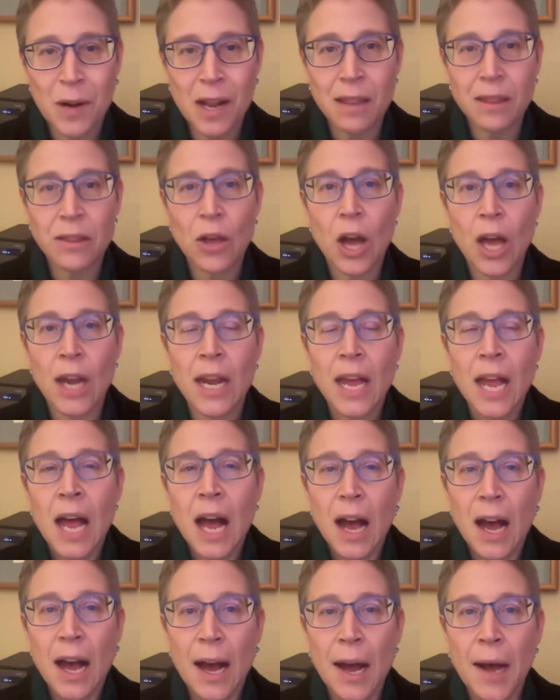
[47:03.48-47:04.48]
is what I thought.
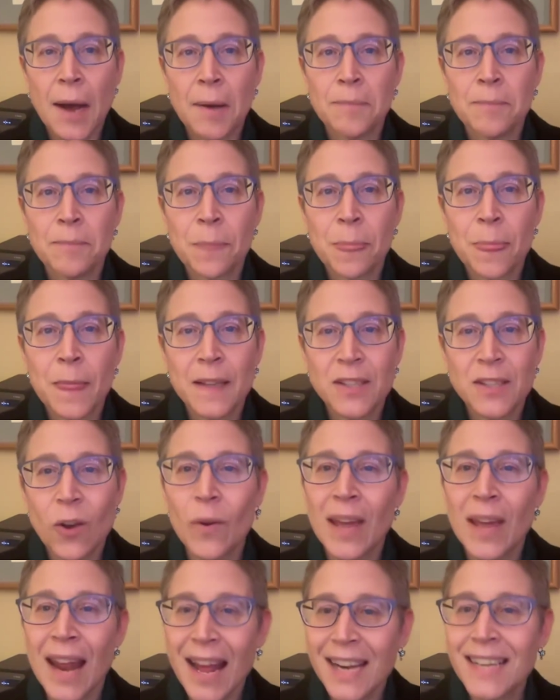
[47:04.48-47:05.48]

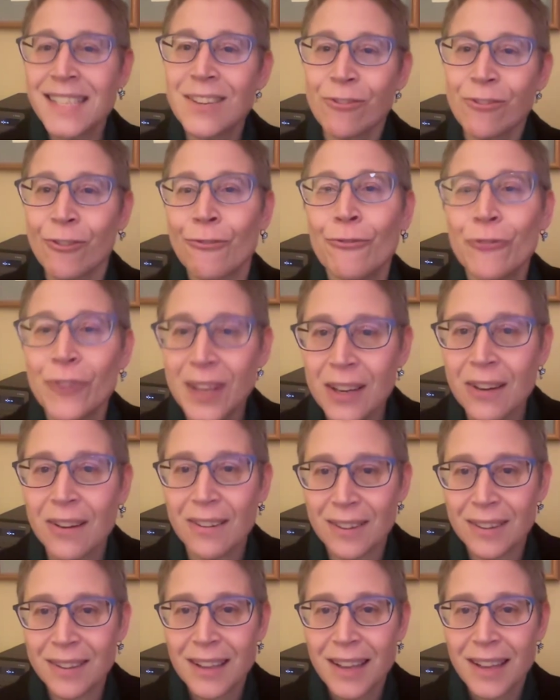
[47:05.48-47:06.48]
So it had a different
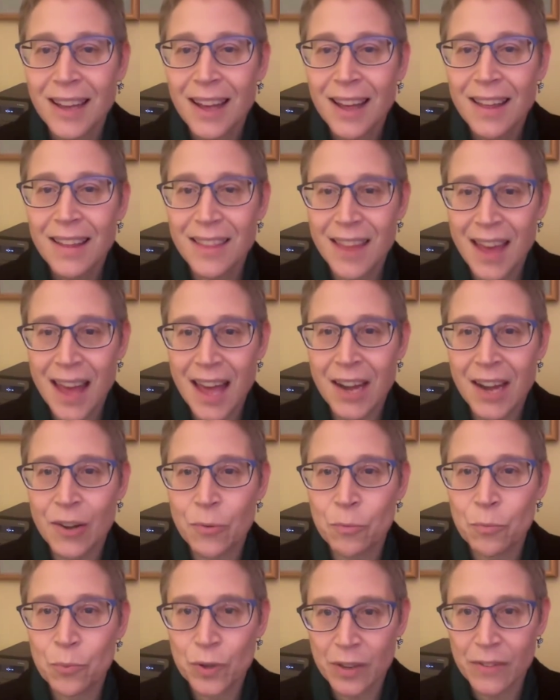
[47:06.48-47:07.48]
feel
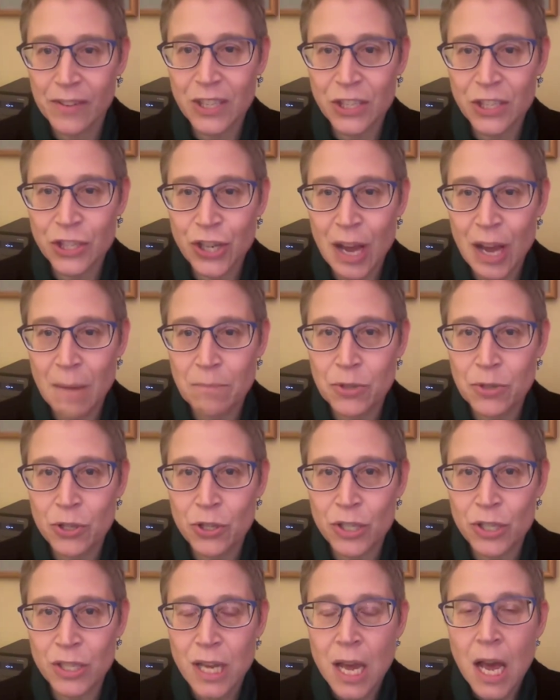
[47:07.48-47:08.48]
than previous
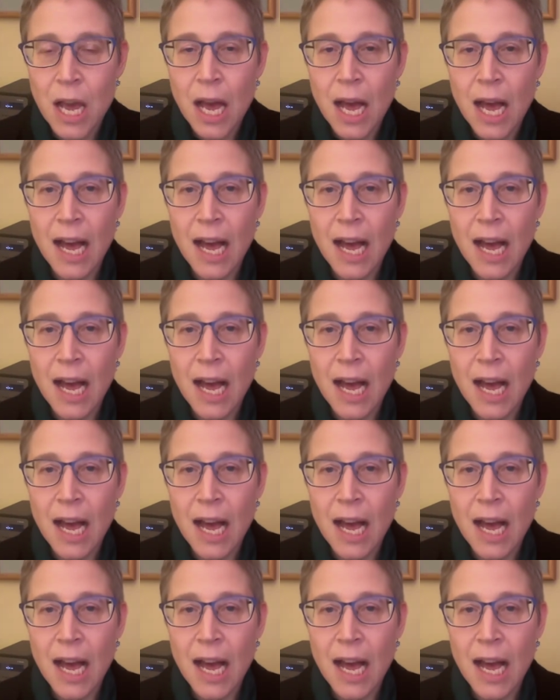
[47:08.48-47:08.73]
chapters.